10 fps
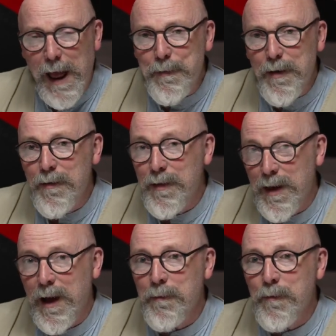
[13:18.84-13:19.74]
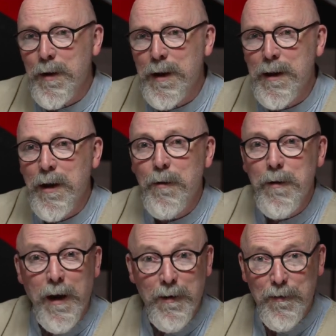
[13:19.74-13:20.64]
episodes to come, we're going to go
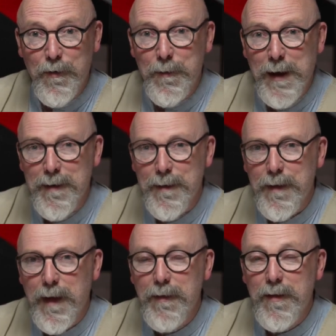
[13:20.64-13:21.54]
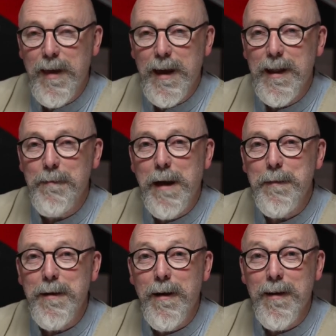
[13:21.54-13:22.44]
larger format. I've just taken a
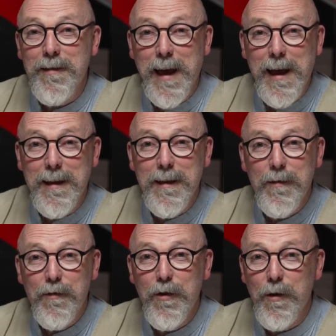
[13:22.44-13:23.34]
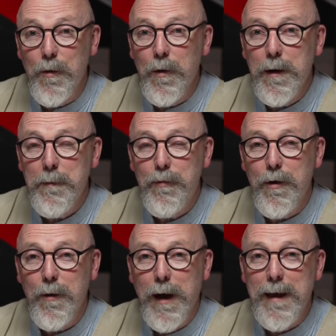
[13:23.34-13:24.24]
Mamiya RZ2
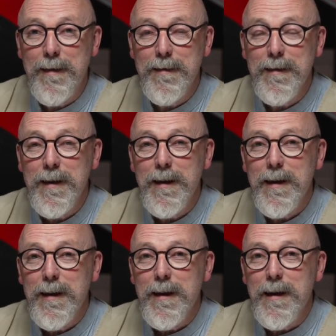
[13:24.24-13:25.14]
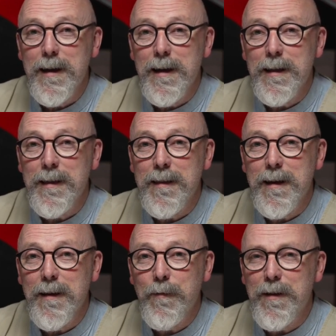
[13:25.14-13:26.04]
Pro S, and
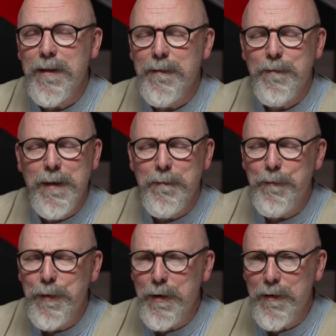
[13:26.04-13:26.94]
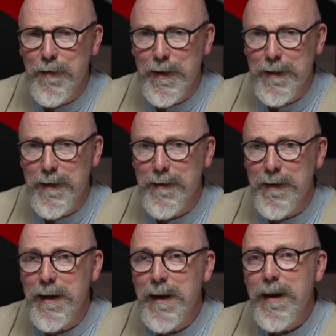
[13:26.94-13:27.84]
which is in beautiful
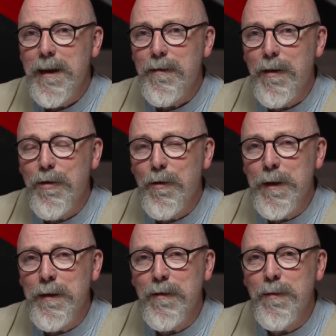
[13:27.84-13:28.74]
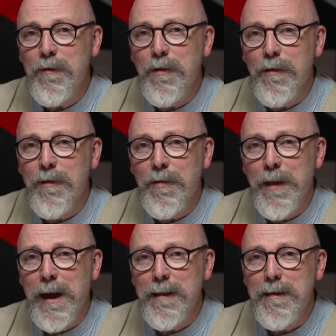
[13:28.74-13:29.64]
condition. So I thought we'd do some shots on
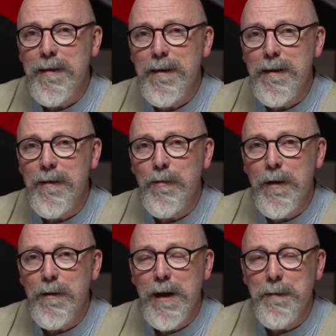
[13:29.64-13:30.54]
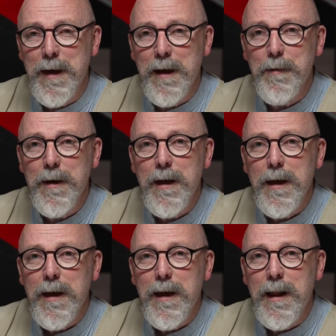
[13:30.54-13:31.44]
that as well coming up,
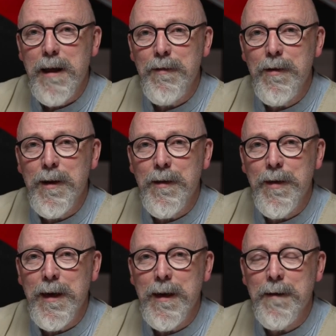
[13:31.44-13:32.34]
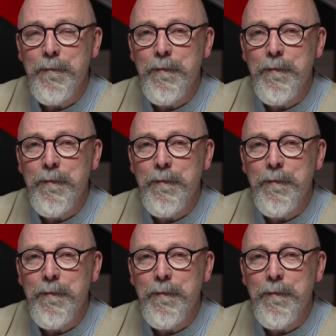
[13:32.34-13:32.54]
and have a look at the